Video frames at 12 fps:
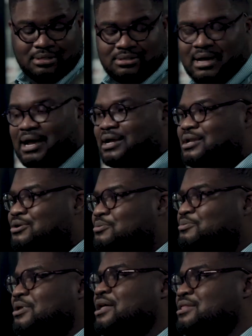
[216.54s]
So, how can
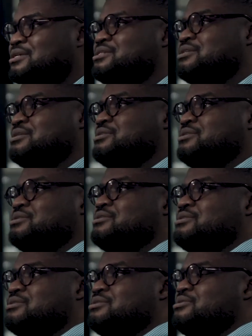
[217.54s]
you apply this
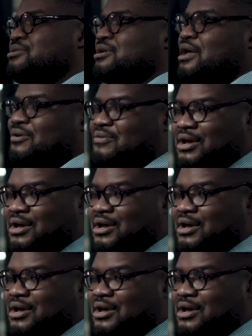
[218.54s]
to your life?